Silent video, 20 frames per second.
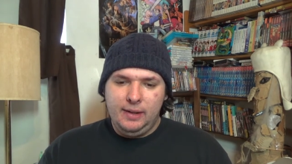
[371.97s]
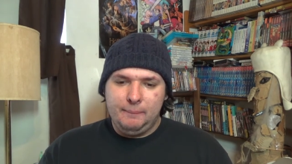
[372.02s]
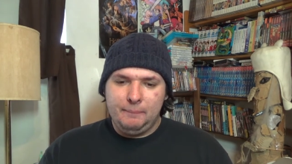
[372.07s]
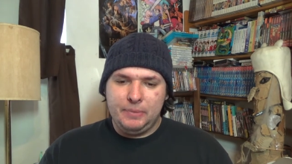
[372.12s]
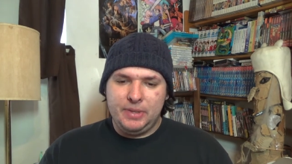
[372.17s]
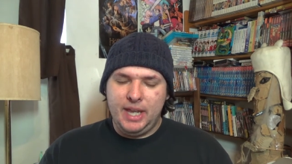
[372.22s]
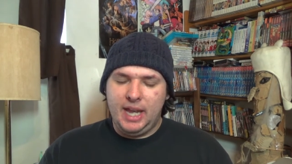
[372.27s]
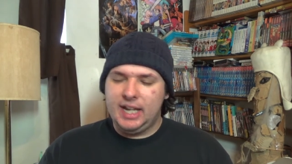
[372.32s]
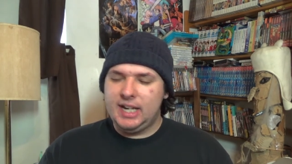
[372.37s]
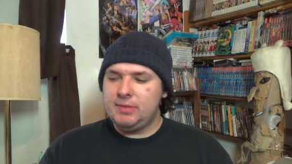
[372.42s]

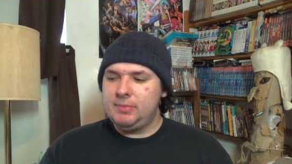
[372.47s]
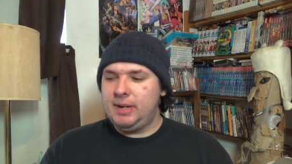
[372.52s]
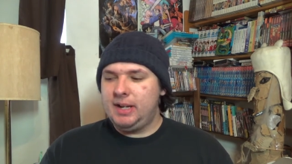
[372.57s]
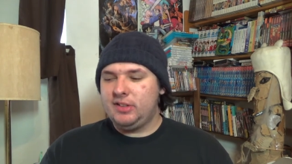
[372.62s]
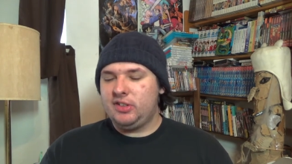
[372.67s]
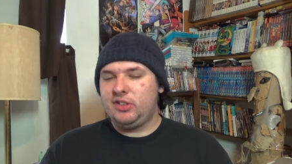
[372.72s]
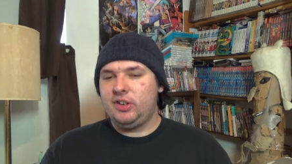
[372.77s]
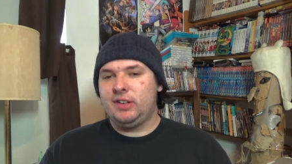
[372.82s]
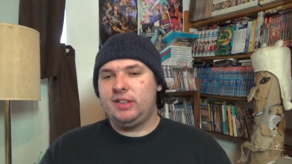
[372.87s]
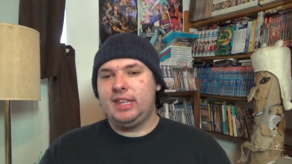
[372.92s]
yeah, and I'm about
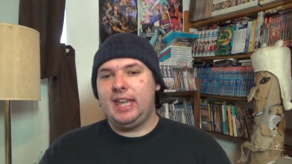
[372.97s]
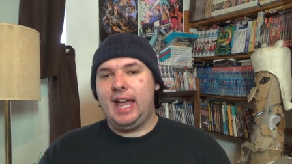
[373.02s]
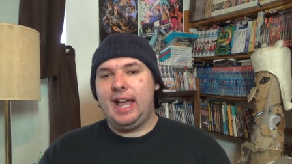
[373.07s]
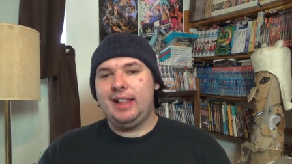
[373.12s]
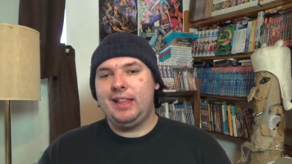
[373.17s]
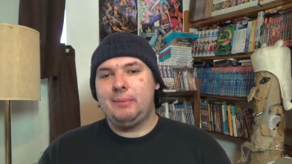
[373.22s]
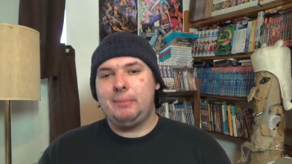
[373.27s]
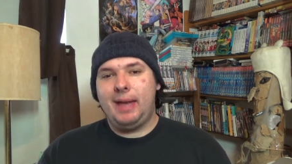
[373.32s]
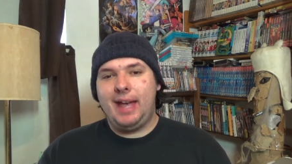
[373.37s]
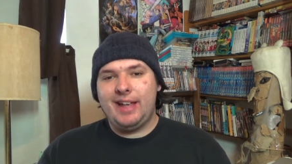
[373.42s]
to start the
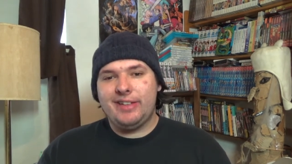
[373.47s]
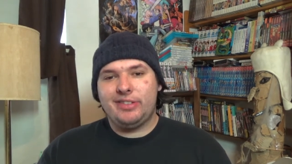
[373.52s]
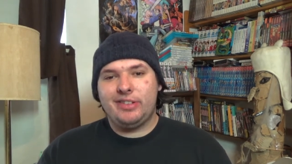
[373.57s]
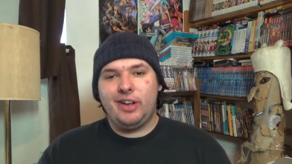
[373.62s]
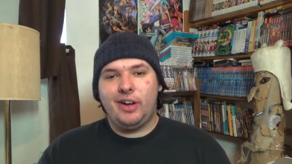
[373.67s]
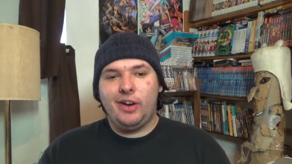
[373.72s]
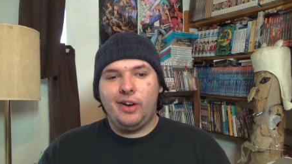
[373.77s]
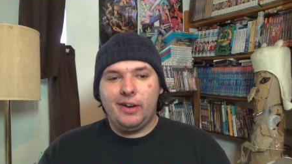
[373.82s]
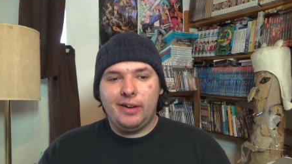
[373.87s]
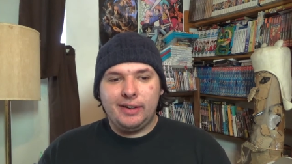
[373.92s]
Alabasta
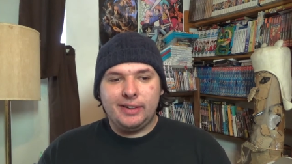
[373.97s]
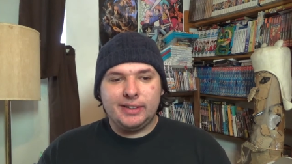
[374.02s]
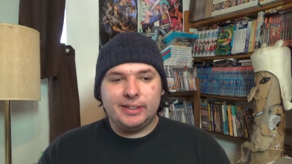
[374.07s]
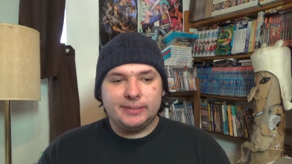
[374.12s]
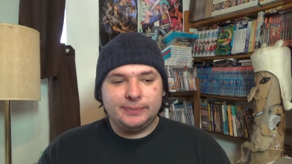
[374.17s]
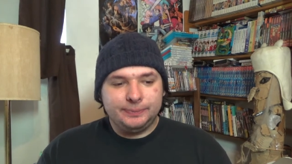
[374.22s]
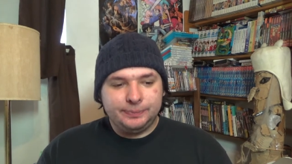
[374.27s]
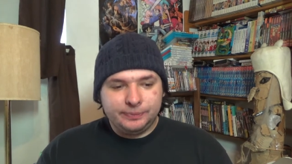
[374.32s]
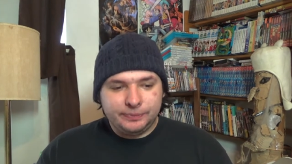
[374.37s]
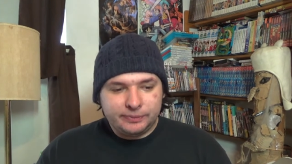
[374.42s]

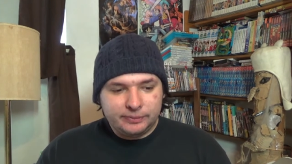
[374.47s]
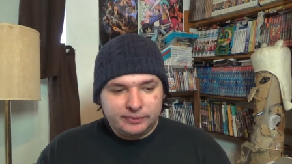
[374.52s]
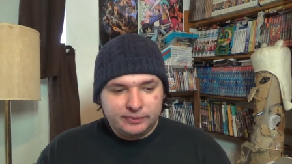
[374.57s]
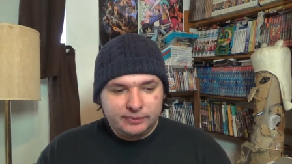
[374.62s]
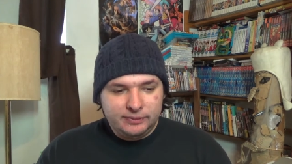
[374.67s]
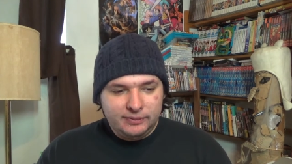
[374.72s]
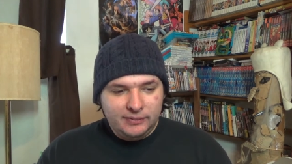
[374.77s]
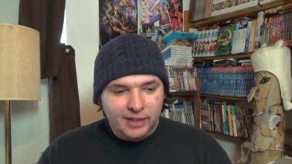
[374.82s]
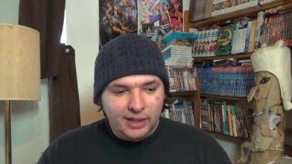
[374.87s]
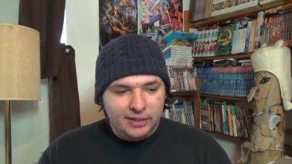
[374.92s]
arc.
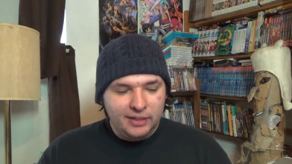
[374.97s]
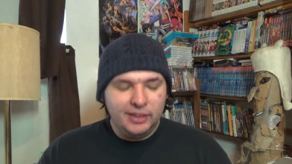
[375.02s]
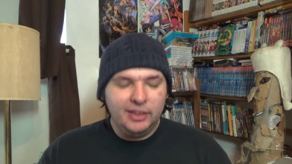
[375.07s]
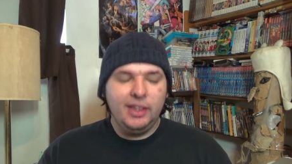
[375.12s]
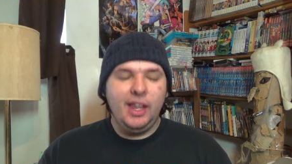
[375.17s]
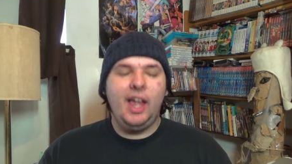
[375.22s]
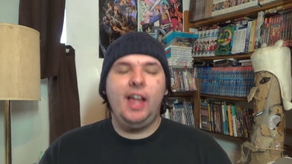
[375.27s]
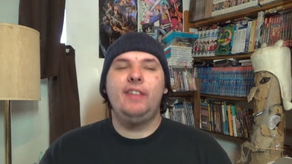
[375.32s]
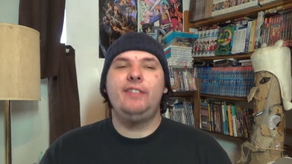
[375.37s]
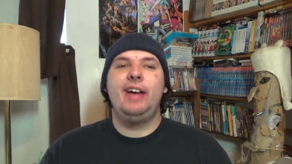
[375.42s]

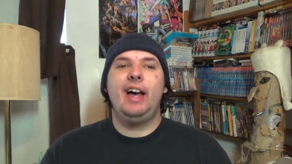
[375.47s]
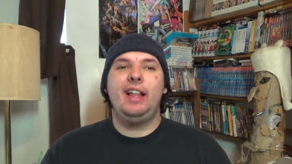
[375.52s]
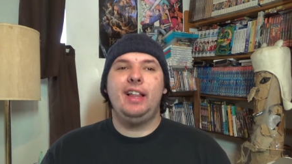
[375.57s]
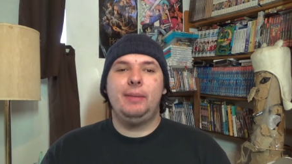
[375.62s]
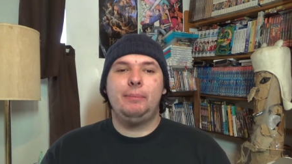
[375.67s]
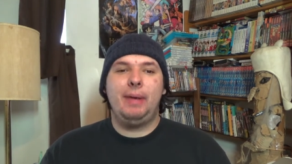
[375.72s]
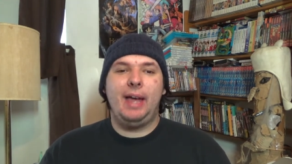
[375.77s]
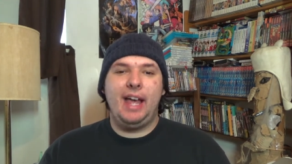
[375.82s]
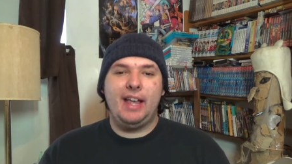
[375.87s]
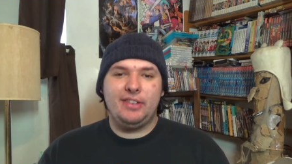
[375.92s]
Love
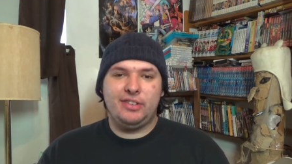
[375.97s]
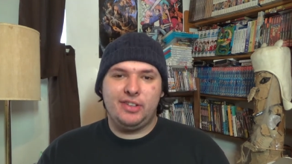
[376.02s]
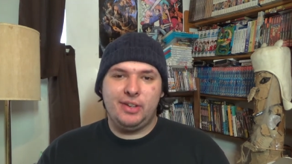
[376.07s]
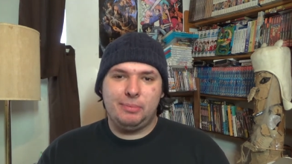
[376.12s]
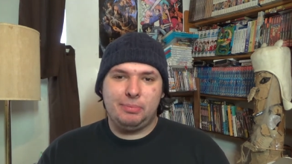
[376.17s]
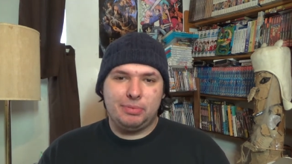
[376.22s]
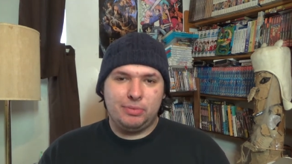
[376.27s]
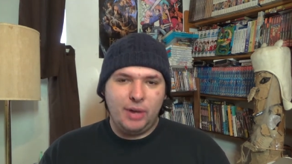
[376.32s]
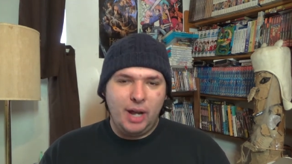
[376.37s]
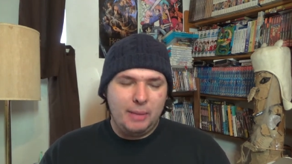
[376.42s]

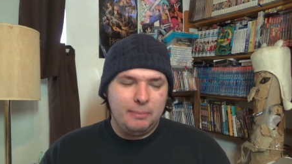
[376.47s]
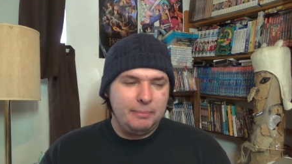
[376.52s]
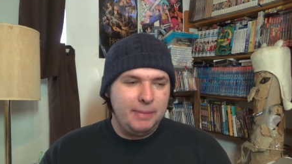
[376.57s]
Alabasta.